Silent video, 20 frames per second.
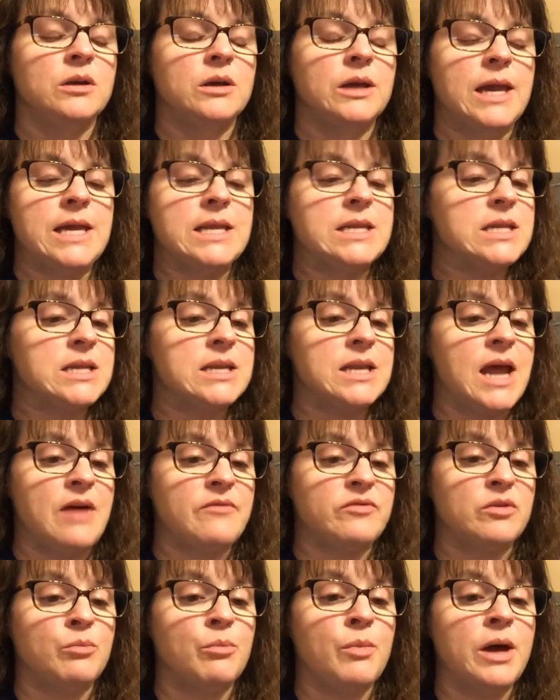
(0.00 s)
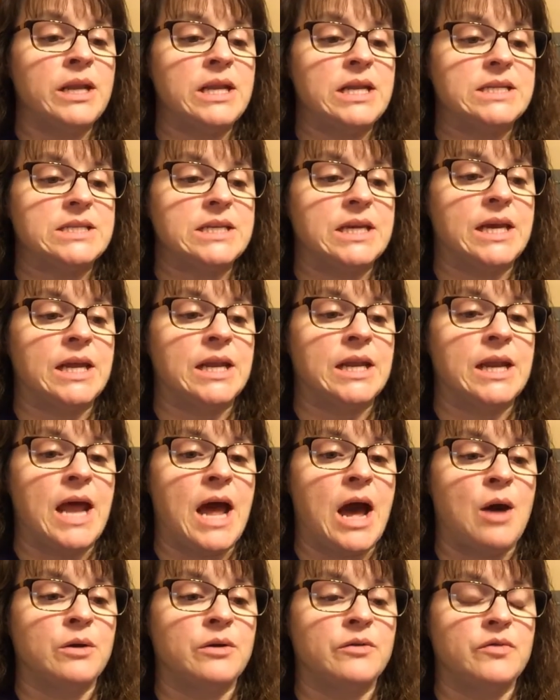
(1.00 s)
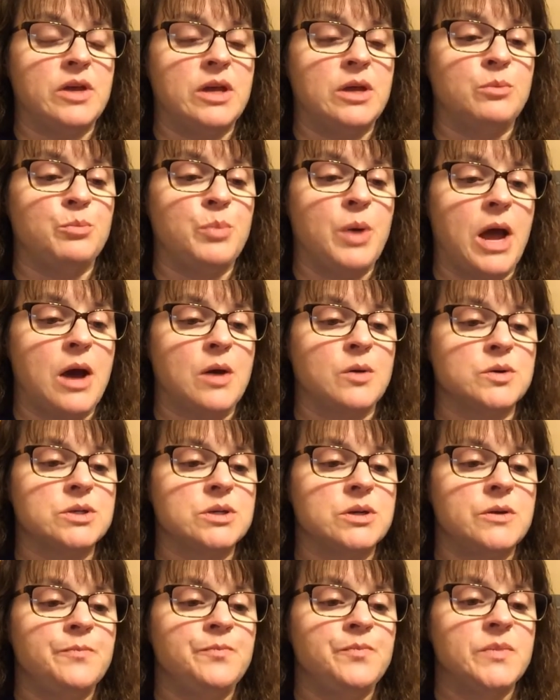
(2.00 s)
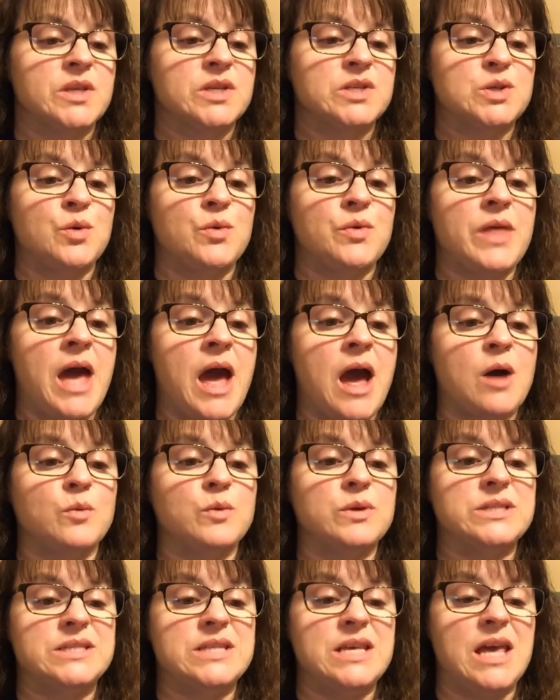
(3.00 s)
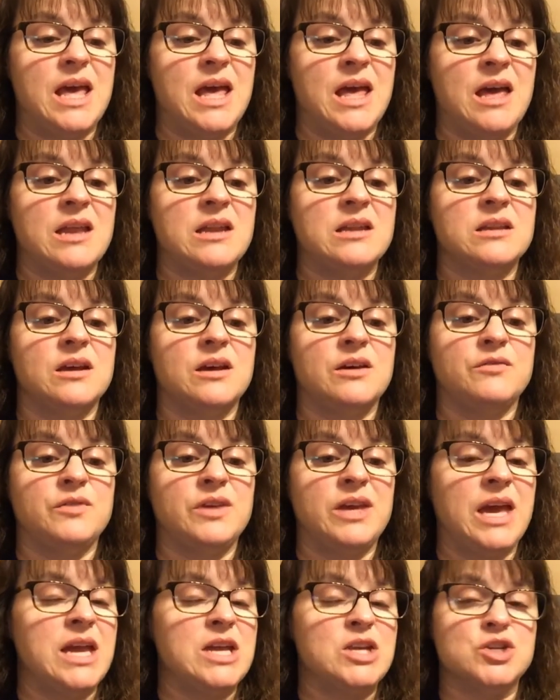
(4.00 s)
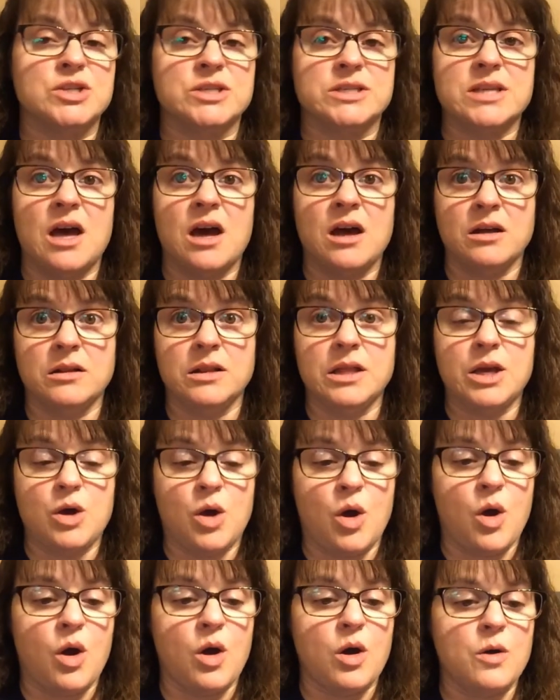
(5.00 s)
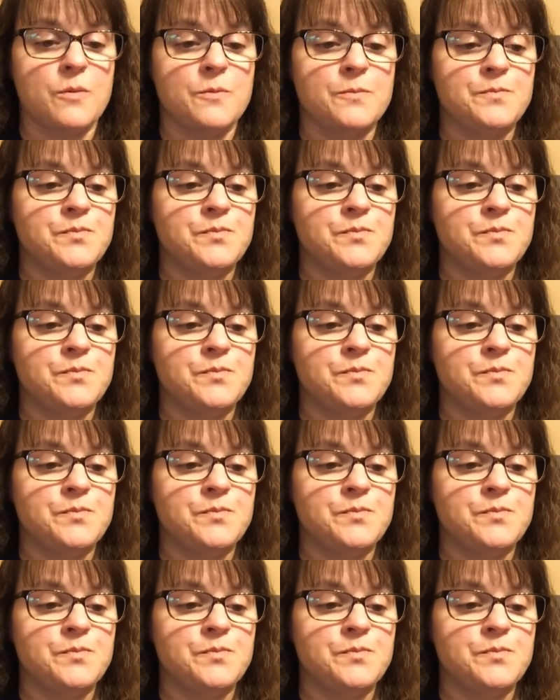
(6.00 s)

he didn't have the money to get it out of the impound, so that was the end of Gage's ugly car.